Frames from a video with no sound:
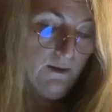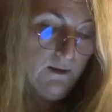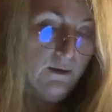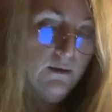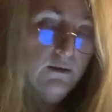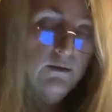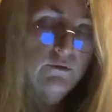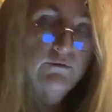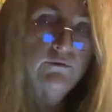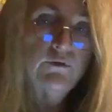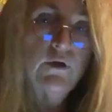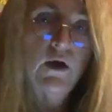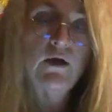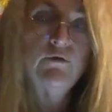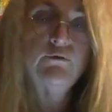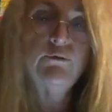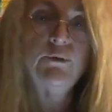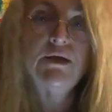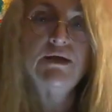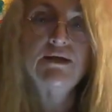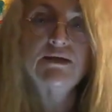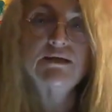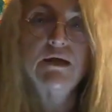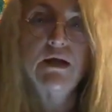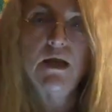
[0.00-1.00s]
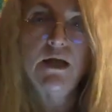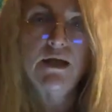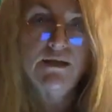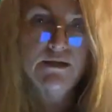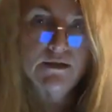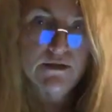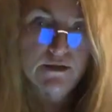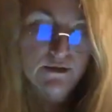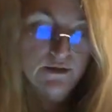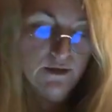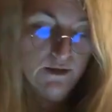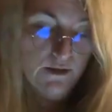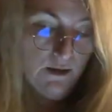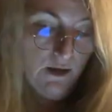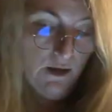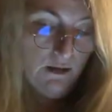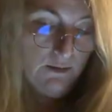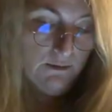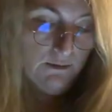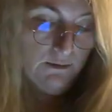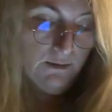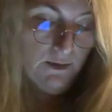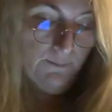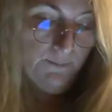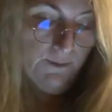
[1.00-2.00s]
5 minutes later the
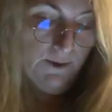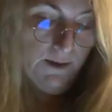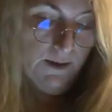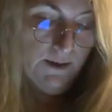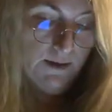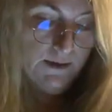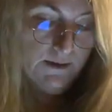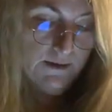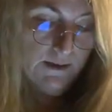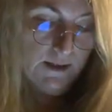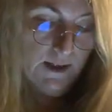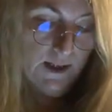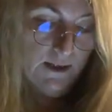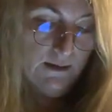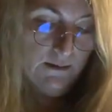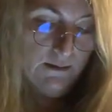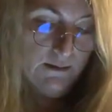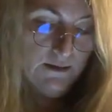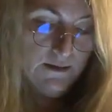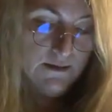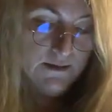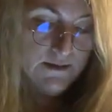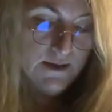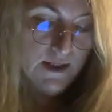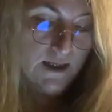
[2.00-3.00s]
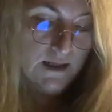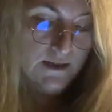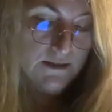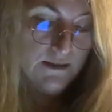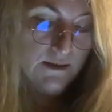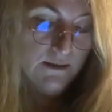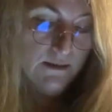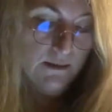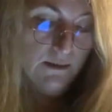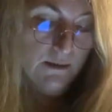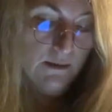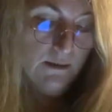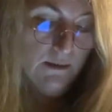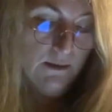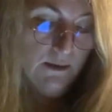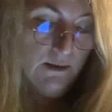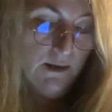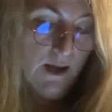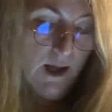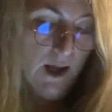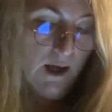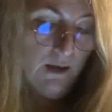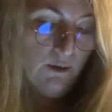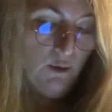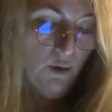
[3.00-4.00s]
nun appeared again and said,
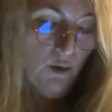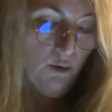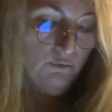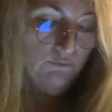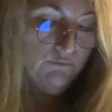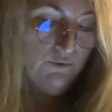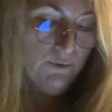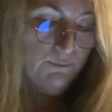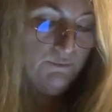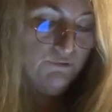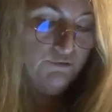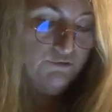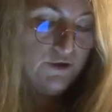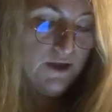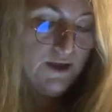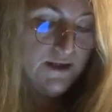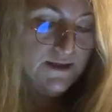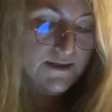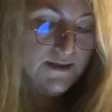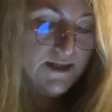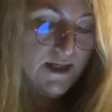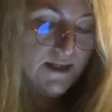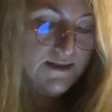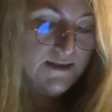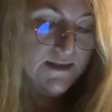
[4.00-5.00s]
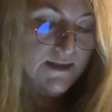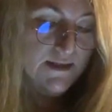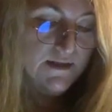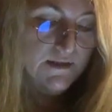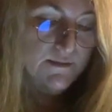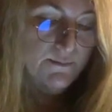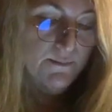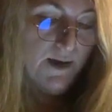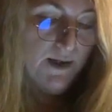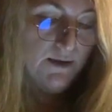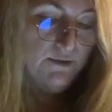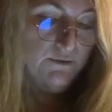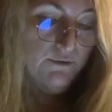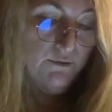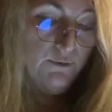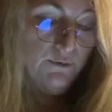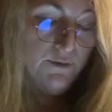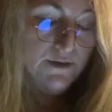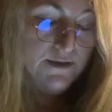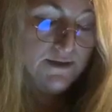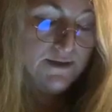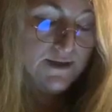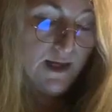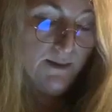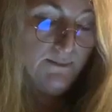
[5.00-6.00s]
"Ngak'chang Rinpoche says he's met you
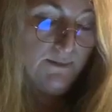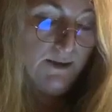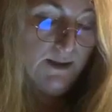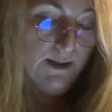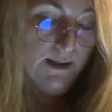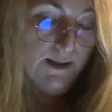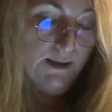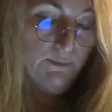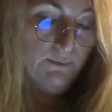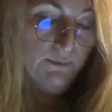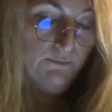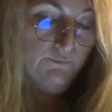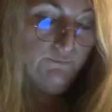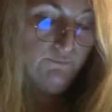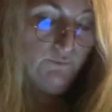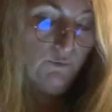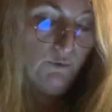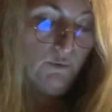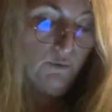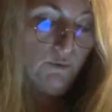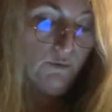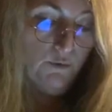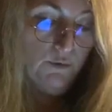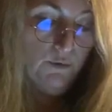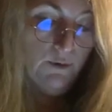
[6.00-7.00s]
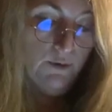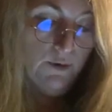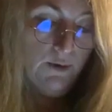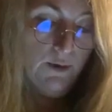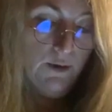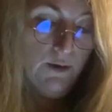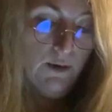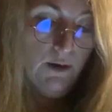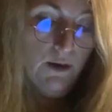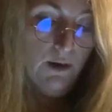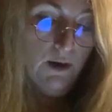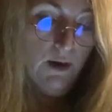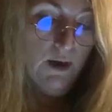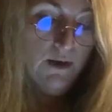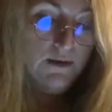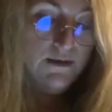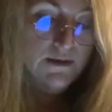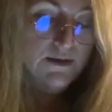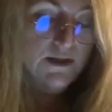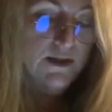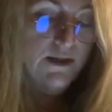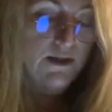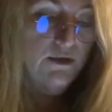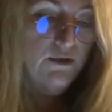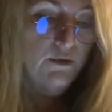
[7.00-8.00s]
at Samiling before and
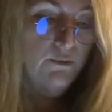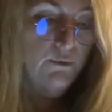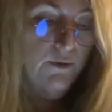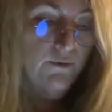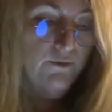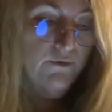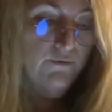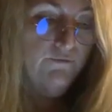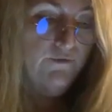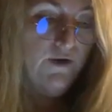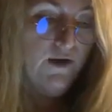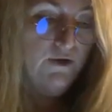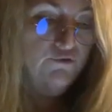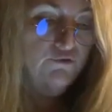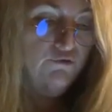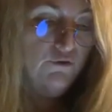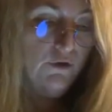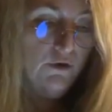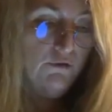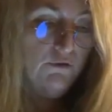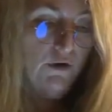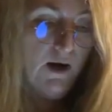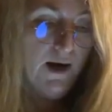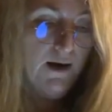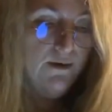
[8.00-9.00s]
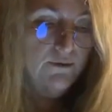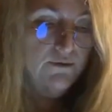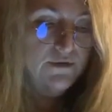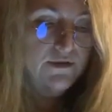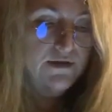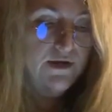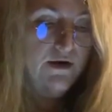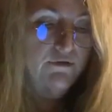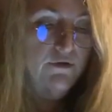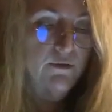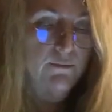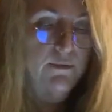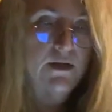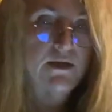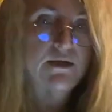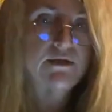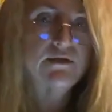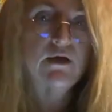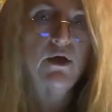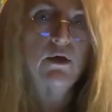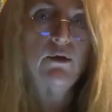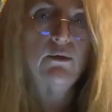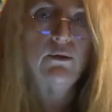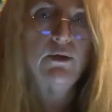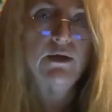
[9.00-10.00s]
seen you at the Vajra crown ceremony,
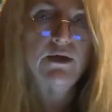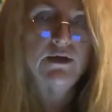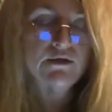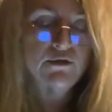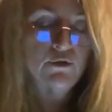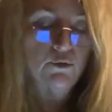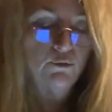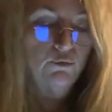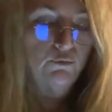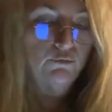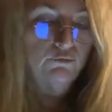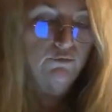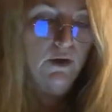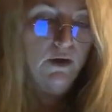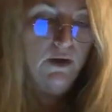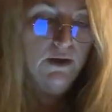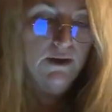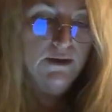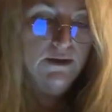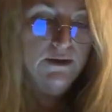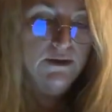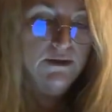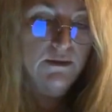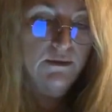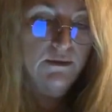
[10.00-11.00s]
so it's all right.